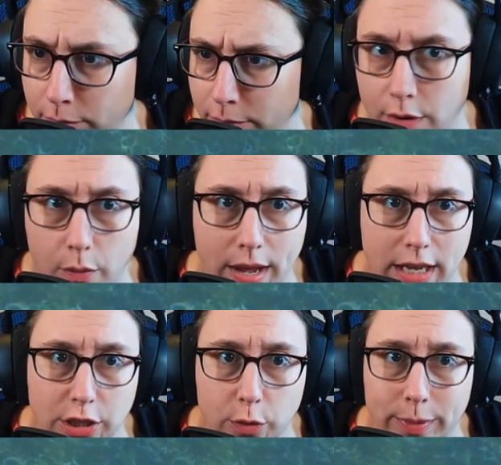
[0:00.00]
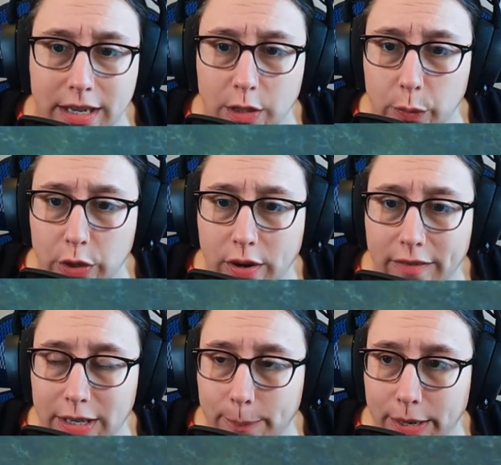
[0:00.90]
Okay, so because we don't have
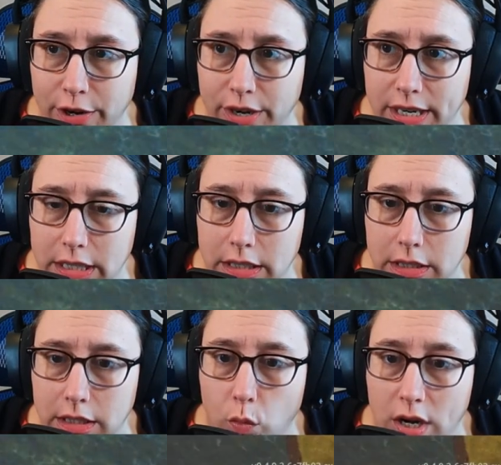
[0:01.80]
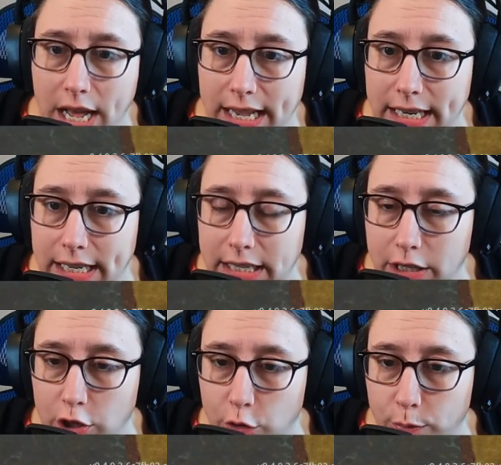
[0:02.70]
any berries, we're not getting
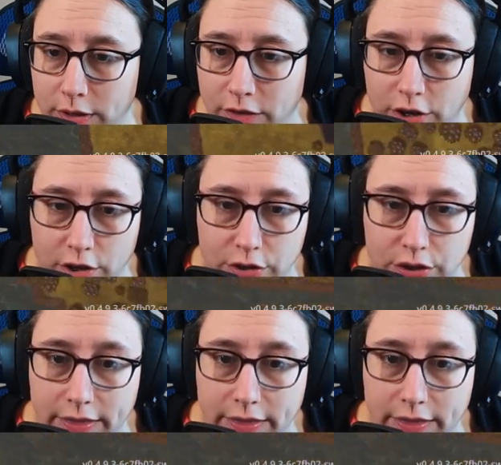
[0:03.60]
any new beavers.